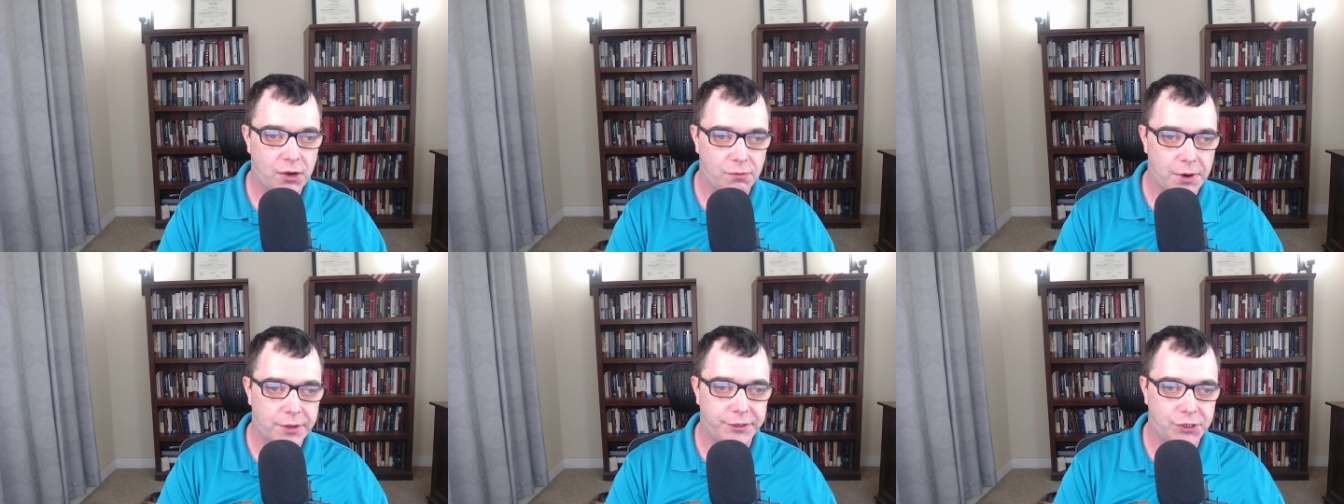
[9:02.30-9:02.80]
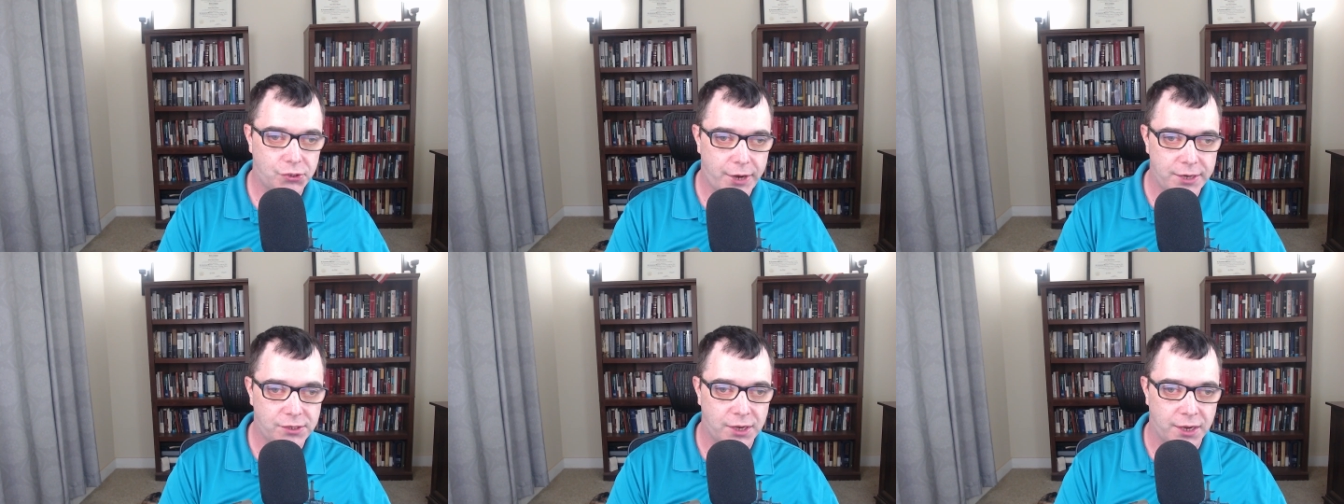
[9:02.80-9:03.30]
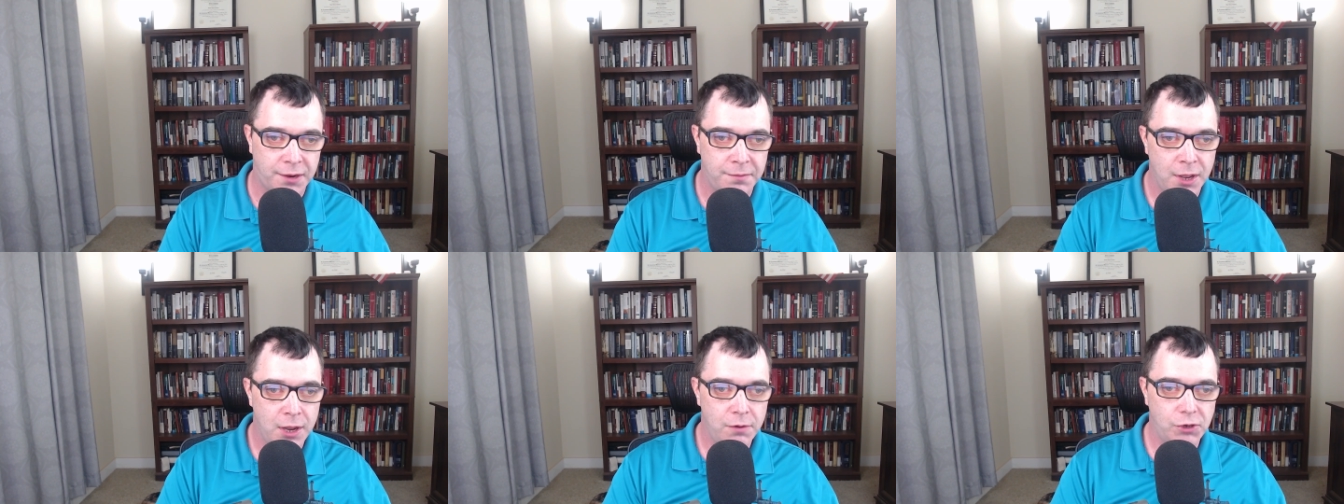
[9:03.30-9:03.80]
correctly translated,
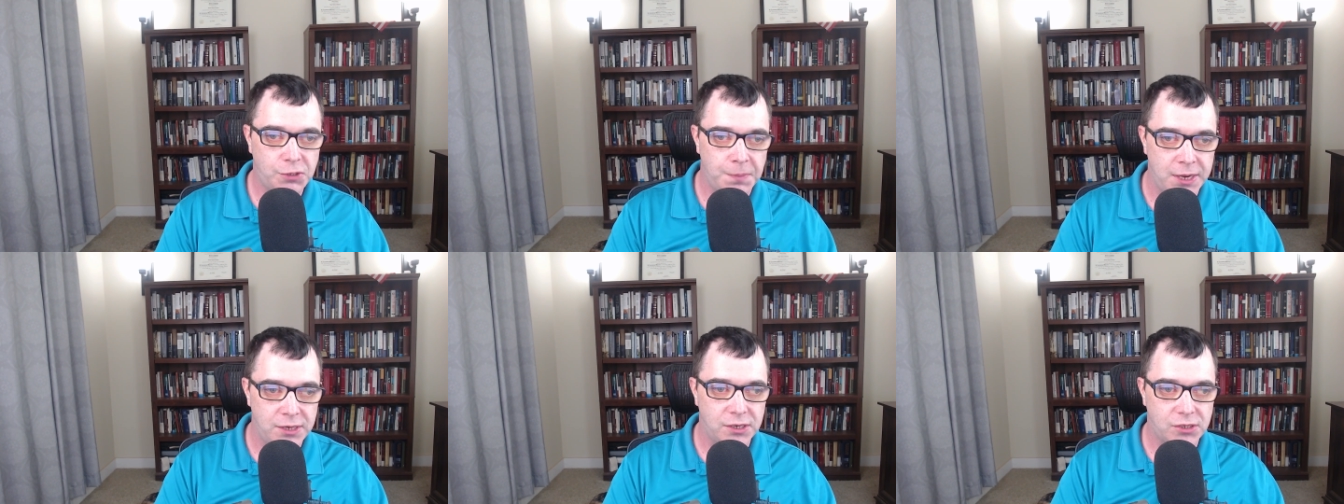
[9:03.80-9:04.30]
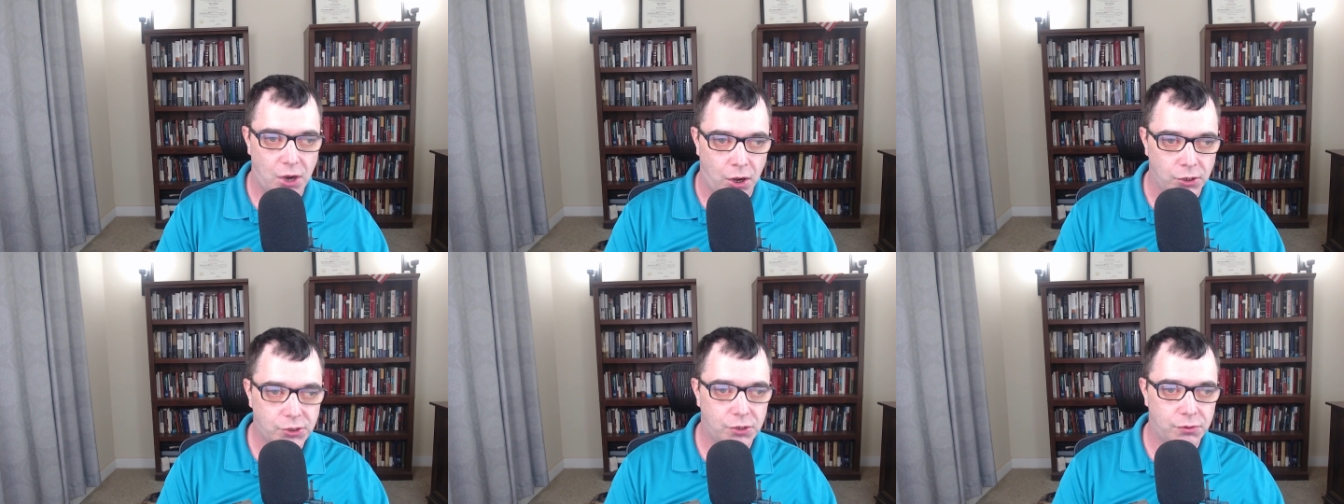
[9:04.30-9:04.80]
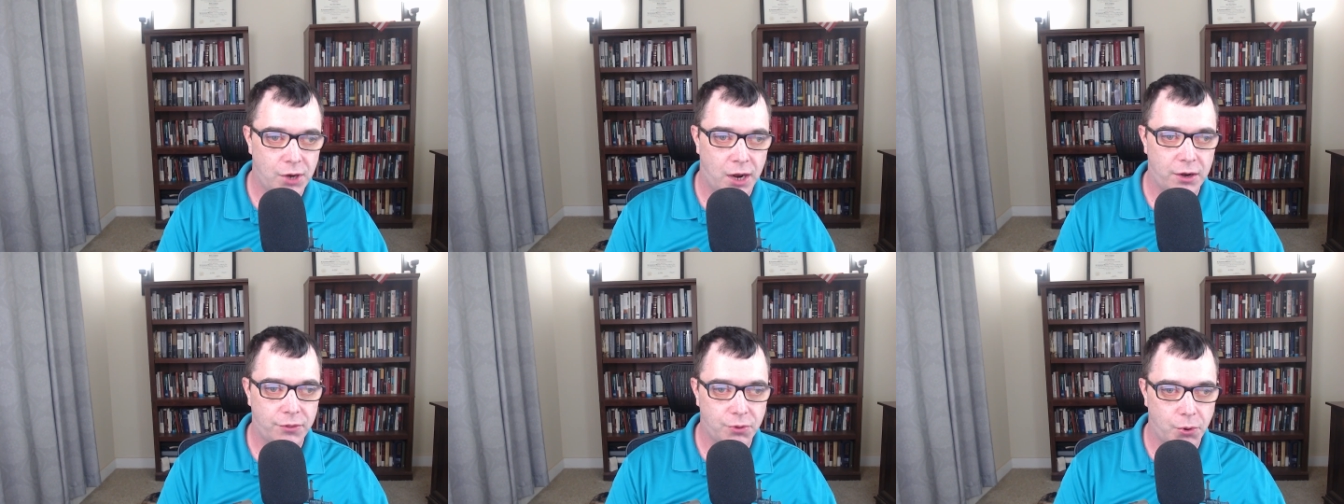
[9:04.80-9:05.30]
which means it's also
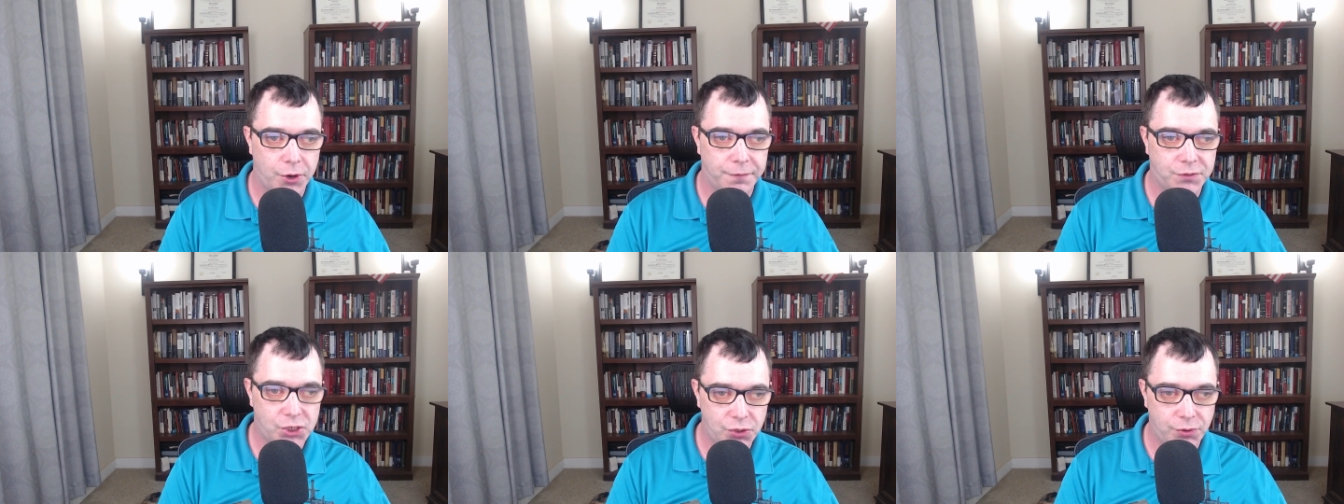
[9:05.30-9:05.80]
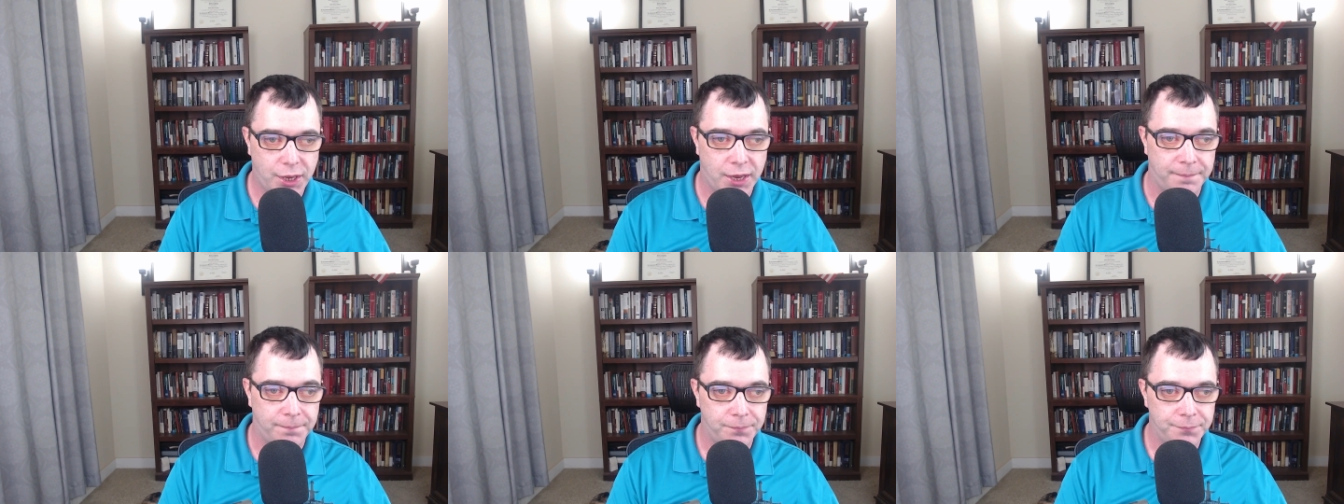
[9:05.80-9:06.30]
not authoritative to him.